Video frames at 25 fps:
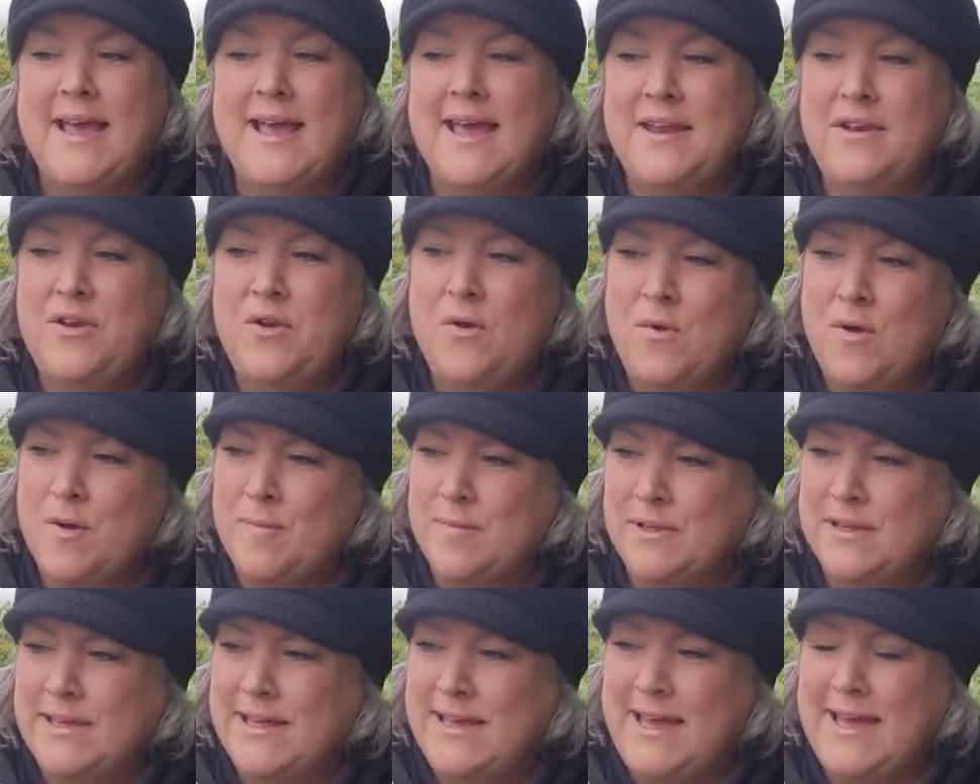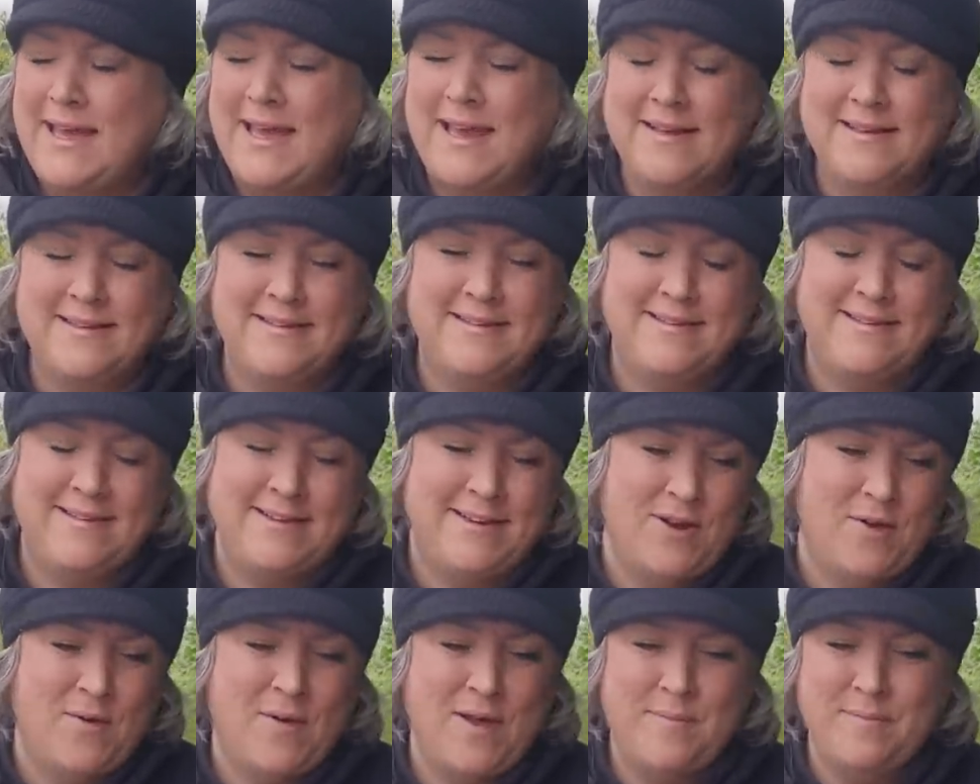And normally,
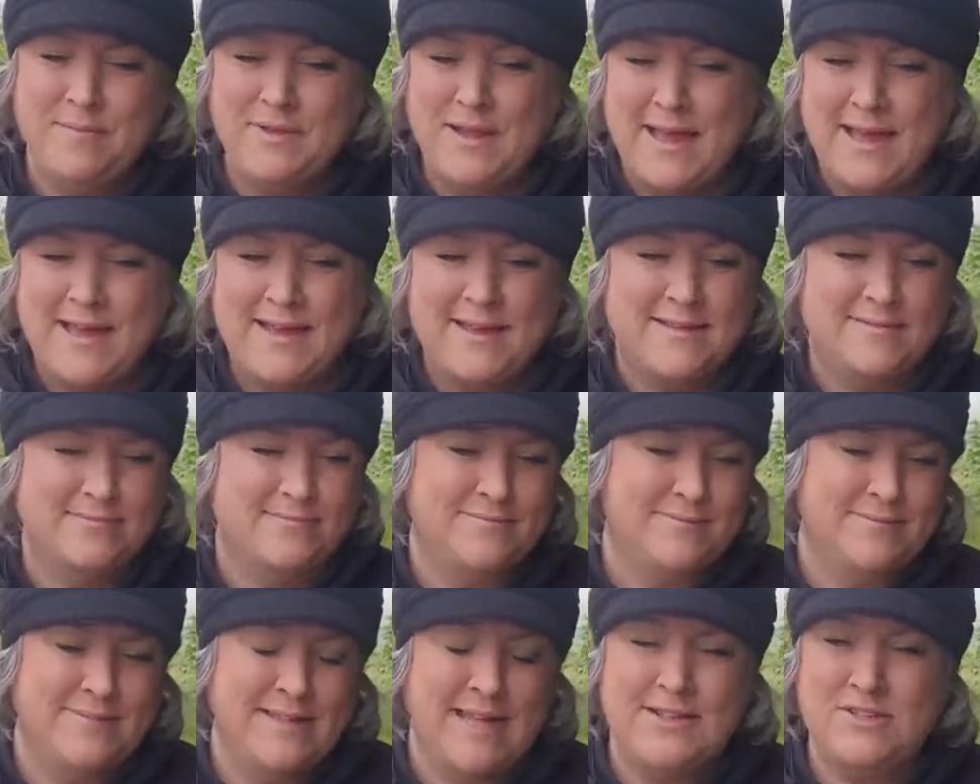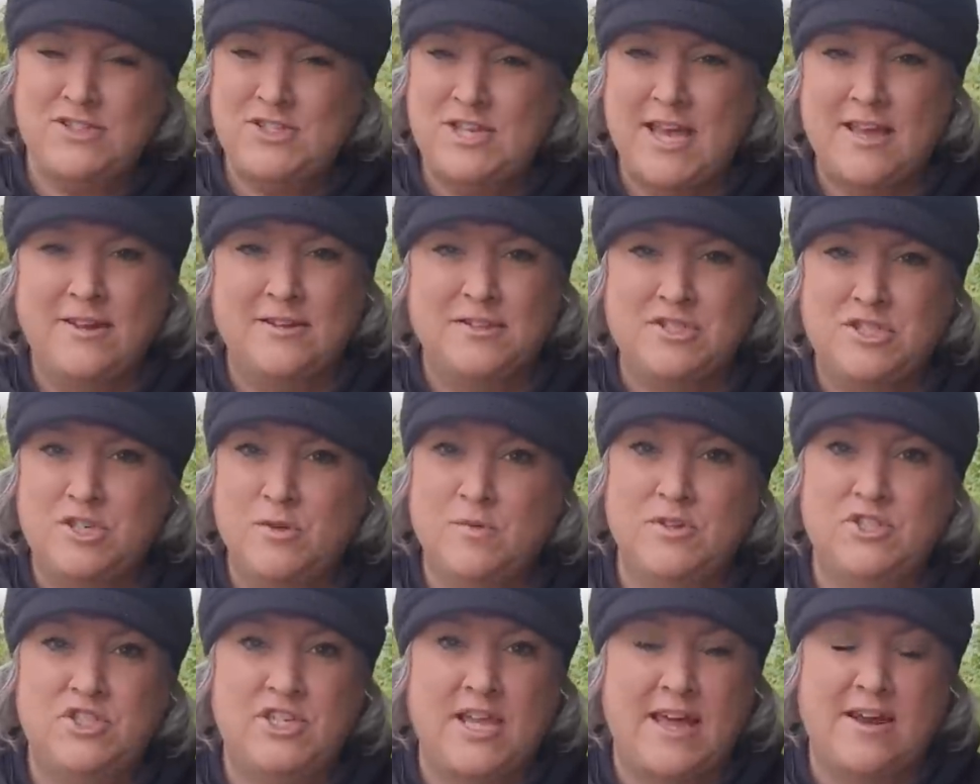you know, I'm like, let channels
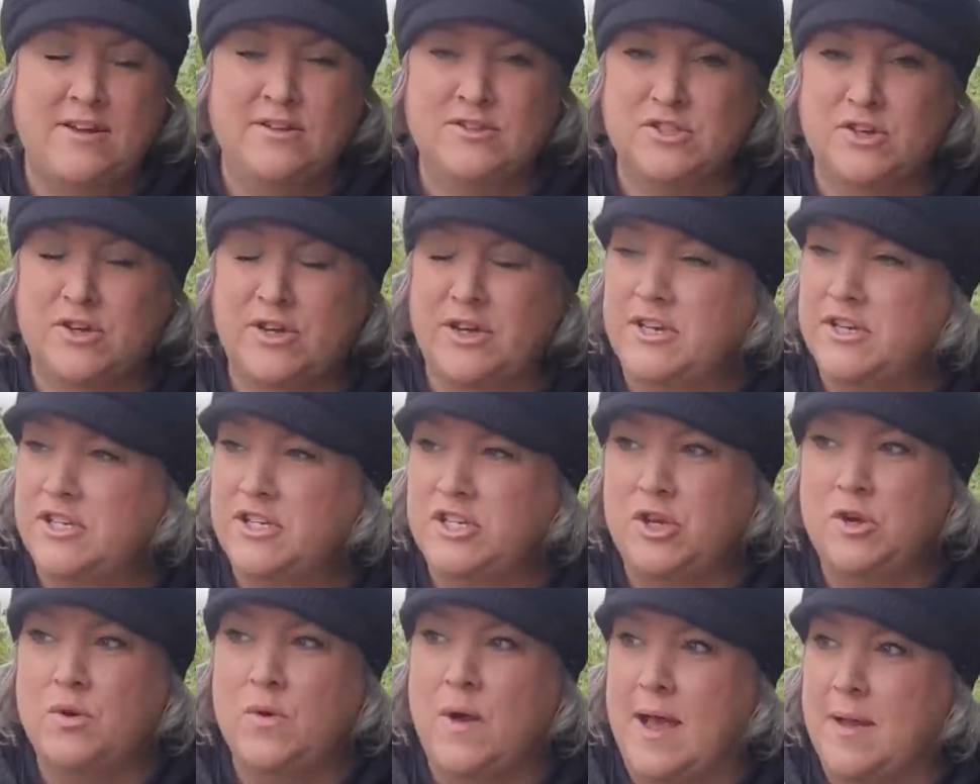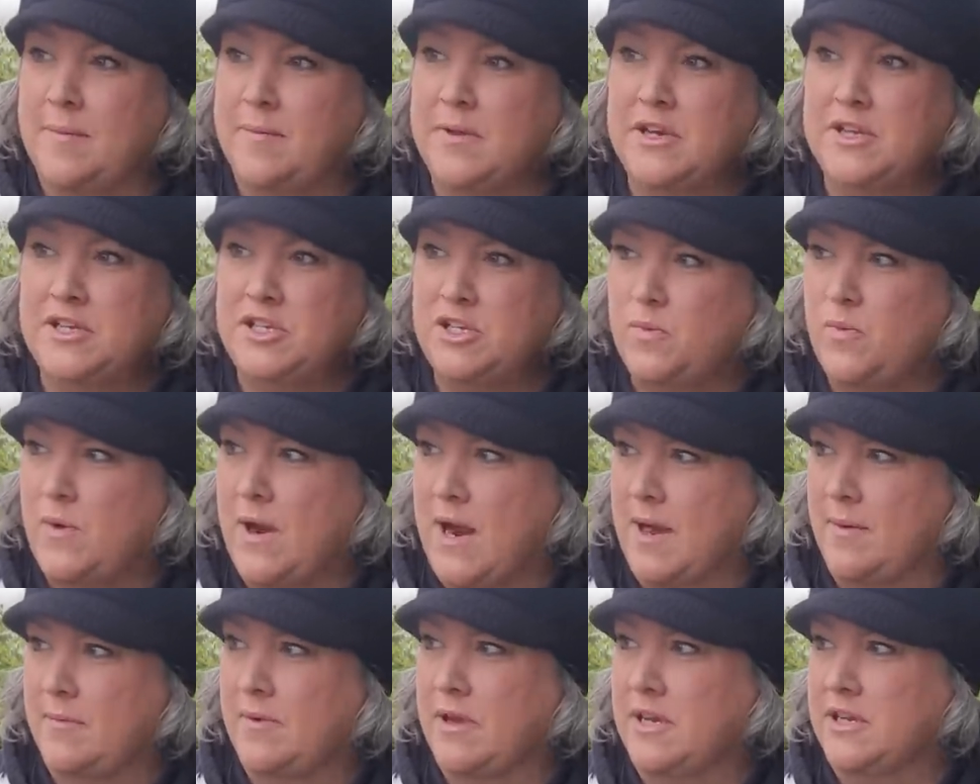do what channels are going to do. I'm going to do
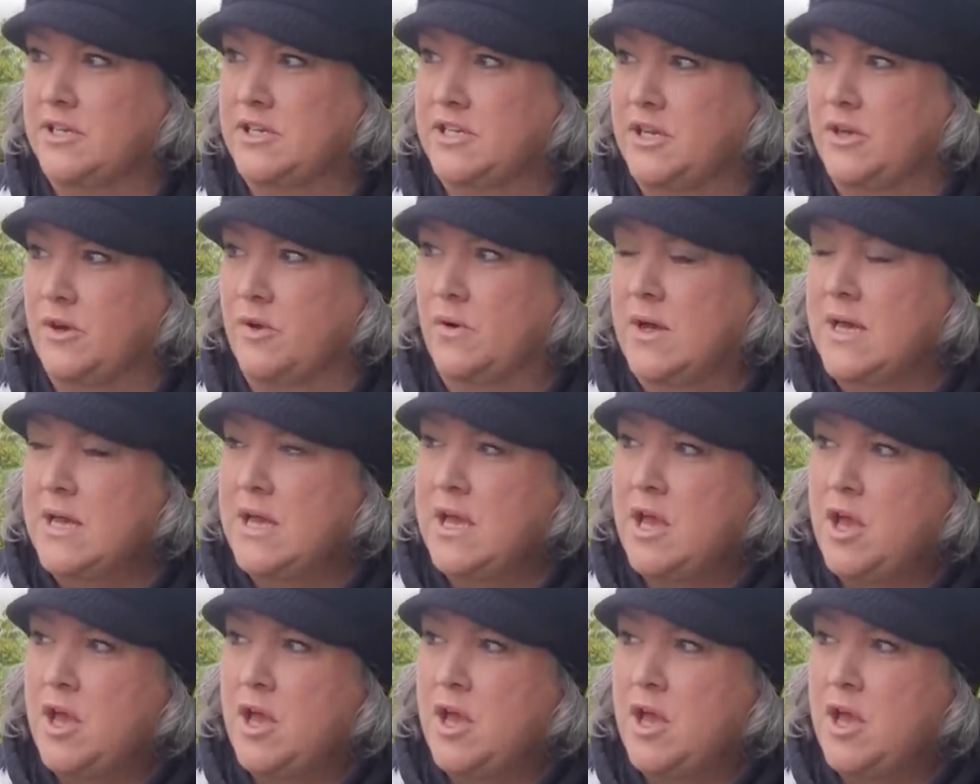what I'm going to do.